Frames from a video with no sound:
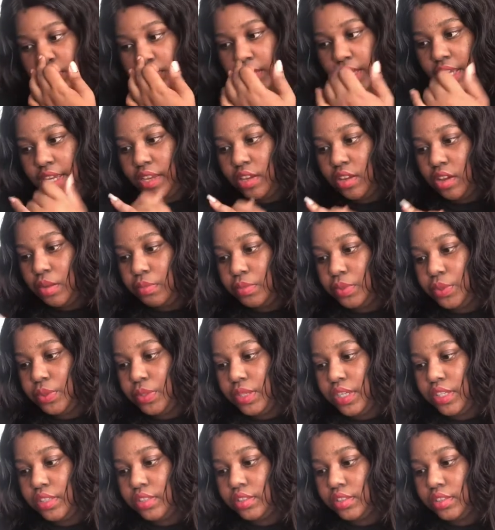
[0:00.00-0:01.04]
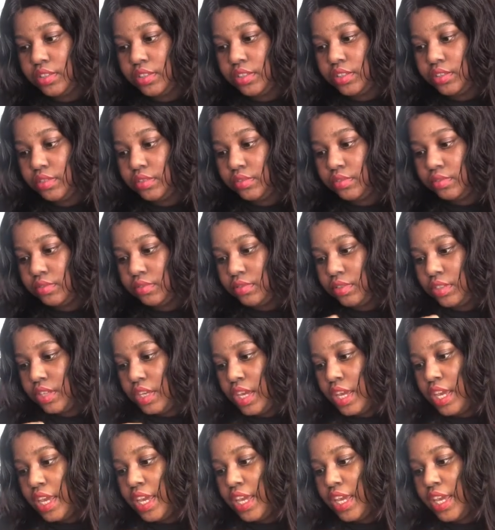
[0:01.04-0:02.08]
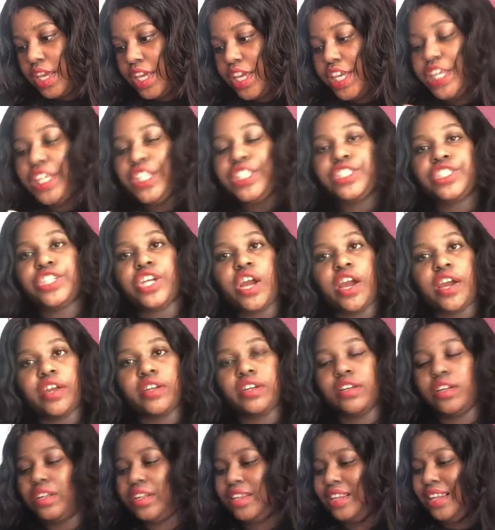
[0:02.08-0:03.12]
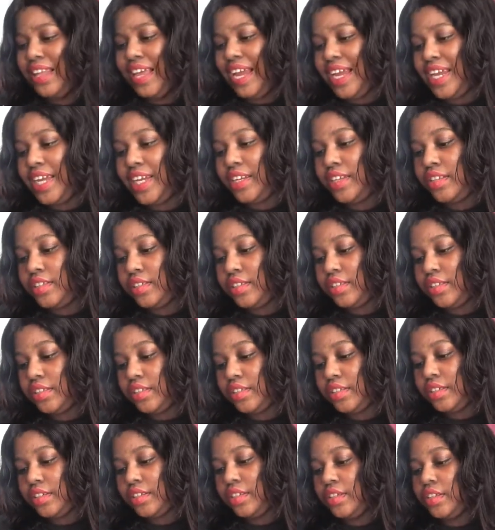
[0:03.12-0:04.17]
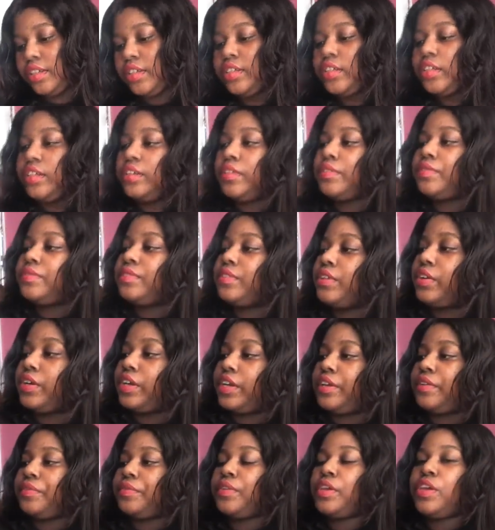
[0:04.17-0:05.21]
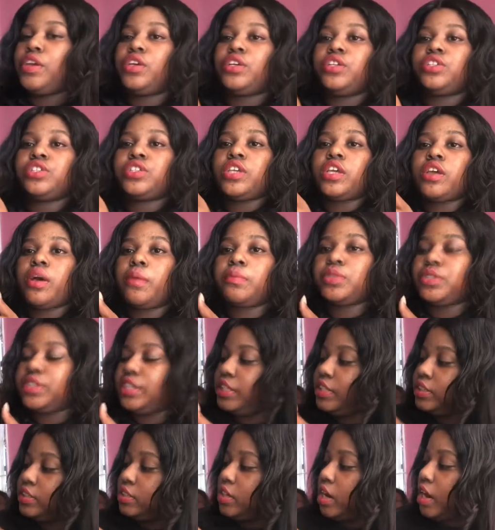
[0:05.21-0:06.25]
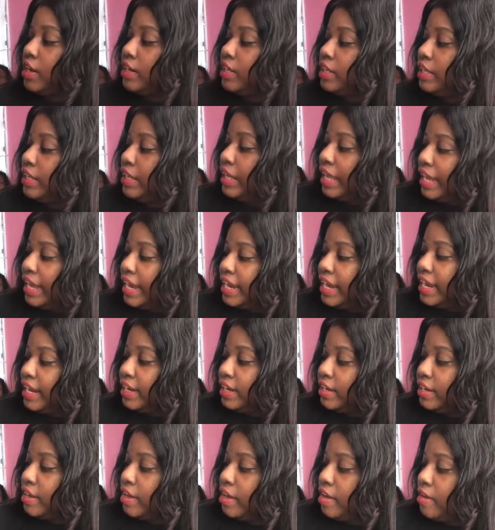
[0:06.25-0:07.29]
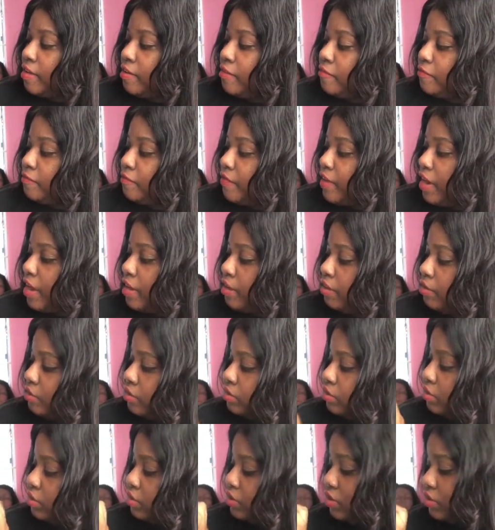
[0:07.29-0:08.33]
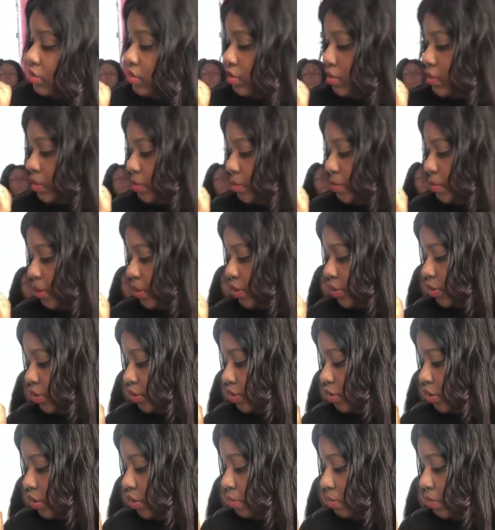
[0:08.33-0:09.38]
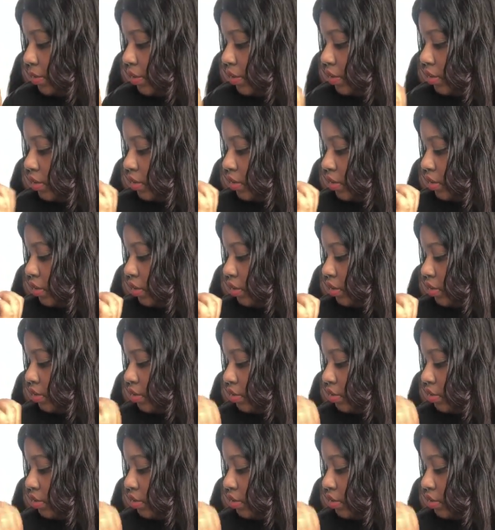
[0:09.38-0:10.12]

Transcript: It comes with Eternal Light. Okay, so it comes with Eternal Light. Is this smudged on my thing?